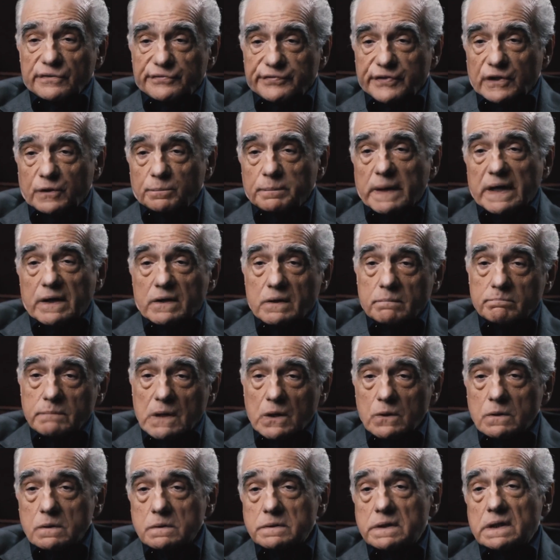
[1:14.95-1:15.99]
Filmmaker
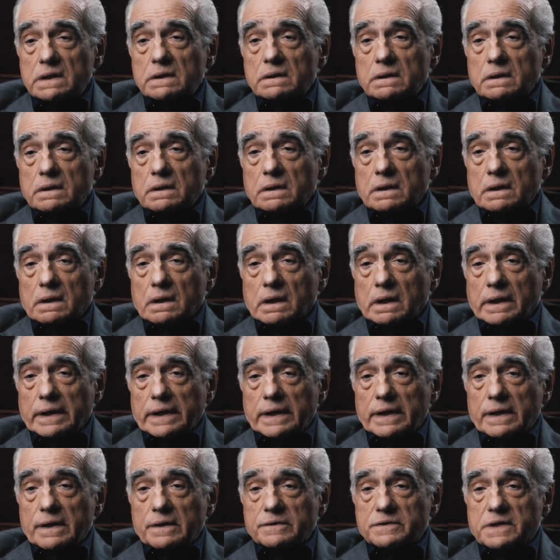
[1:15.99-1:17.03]
Mode
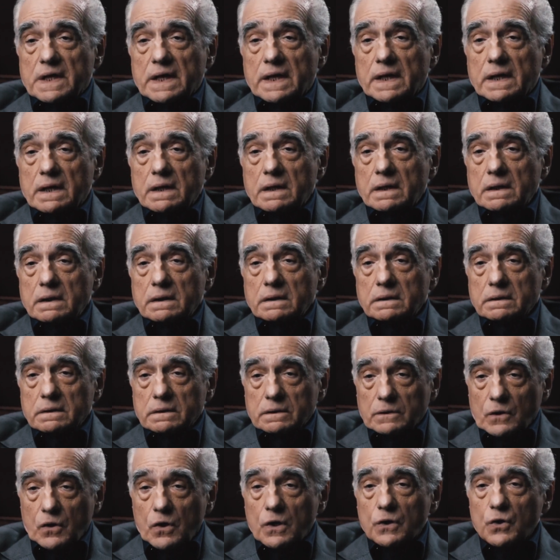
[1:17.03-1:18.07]
is a
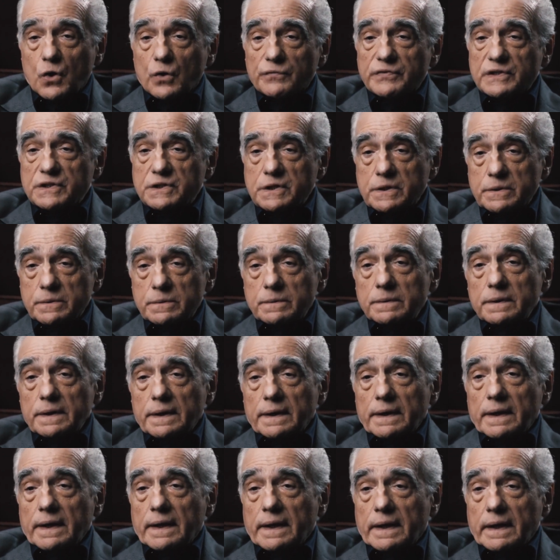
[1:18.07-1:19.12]
long overdue
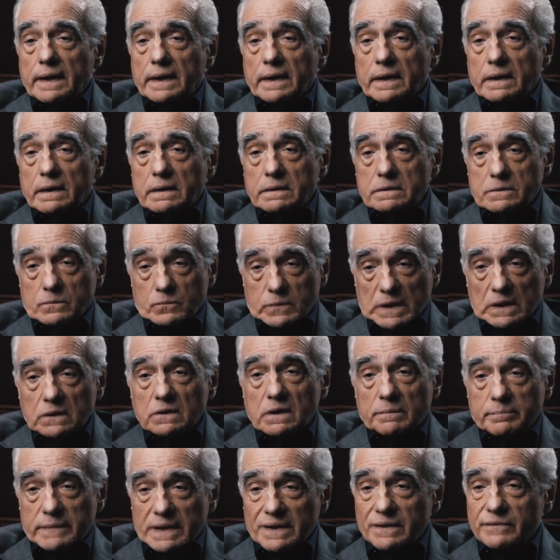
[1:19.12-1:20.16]
and
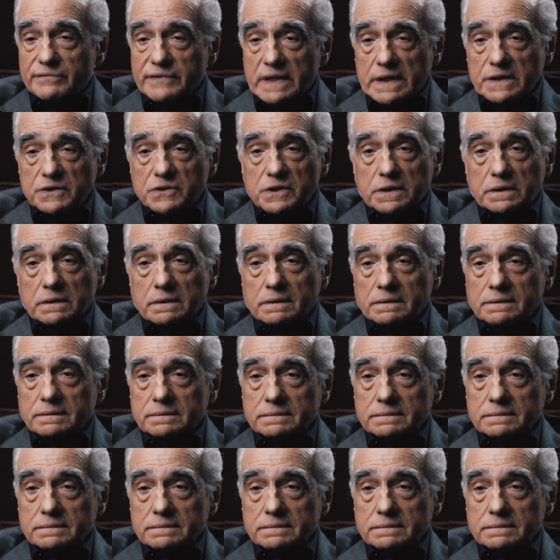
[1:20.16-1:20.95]
welcome innovation.